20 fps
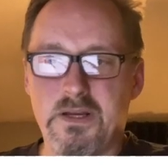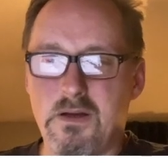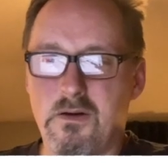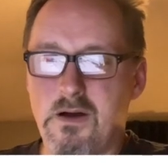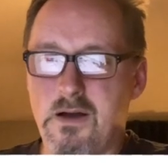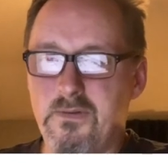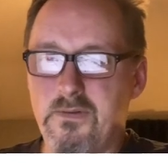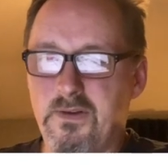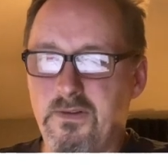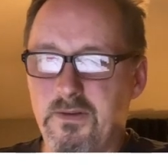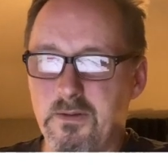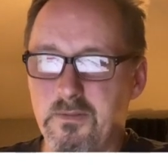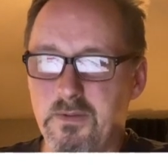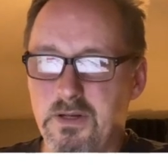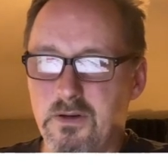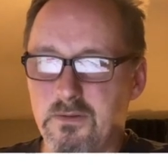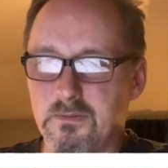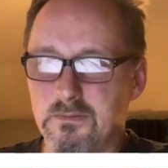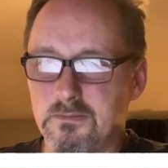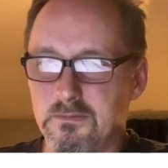Now, obviously, we
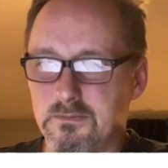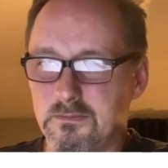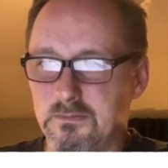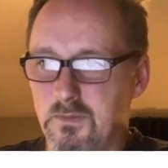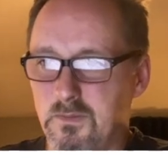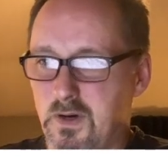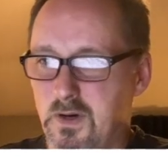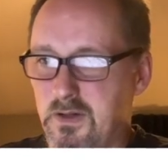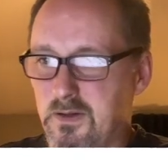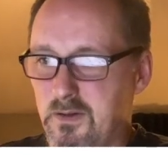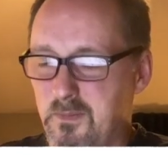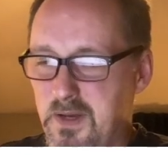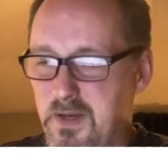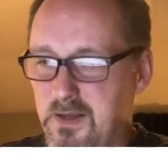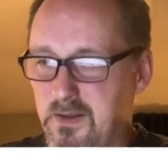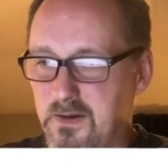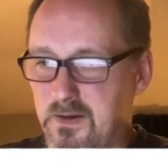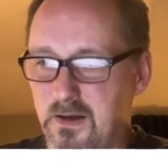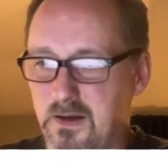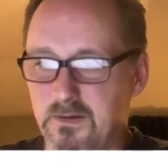don't want to
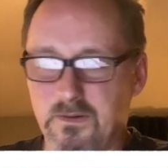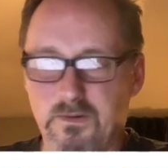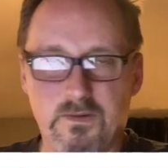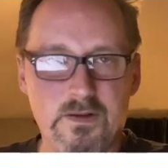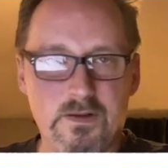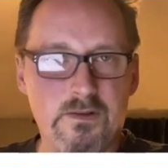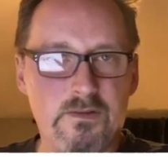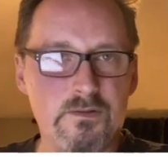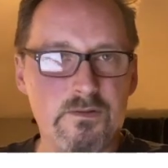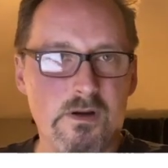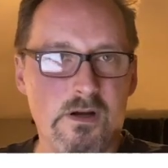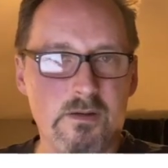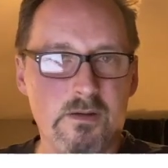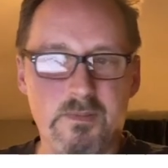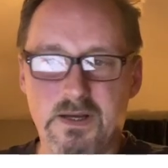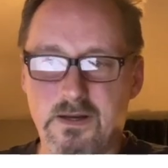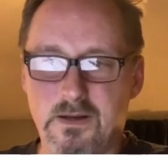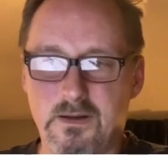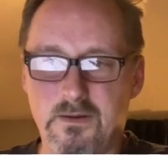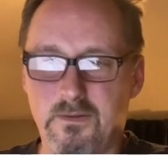make the colors this strong
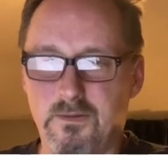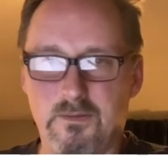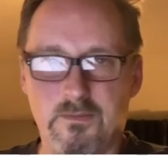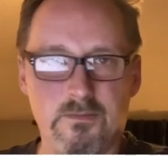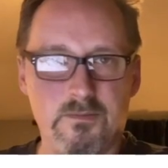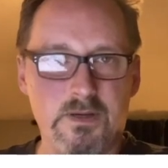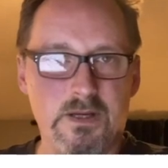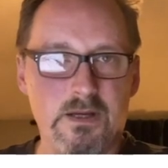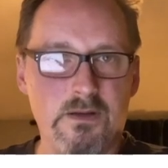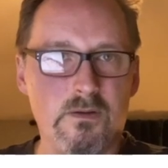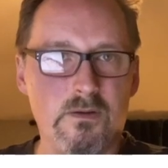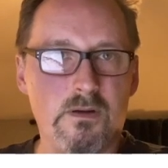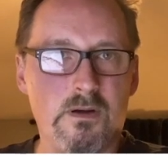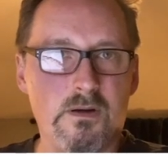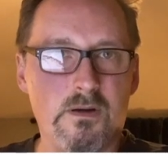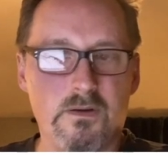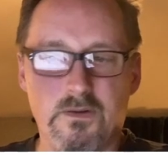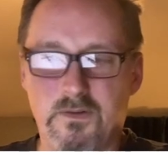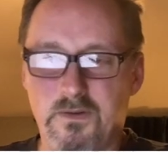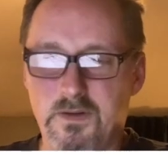because we can no
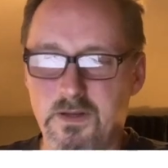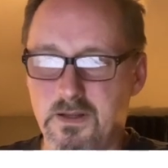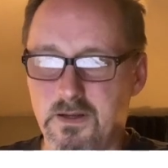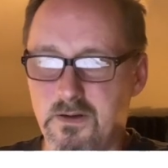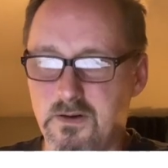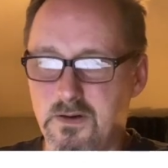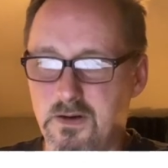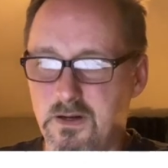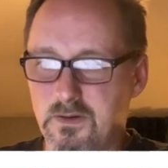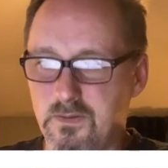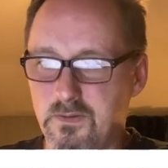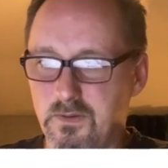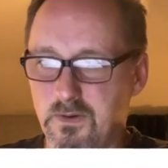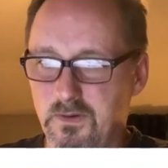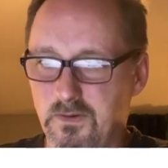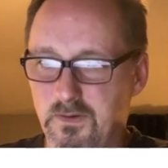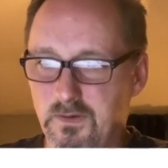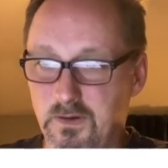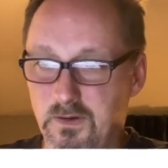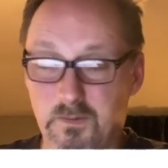longer see the contours,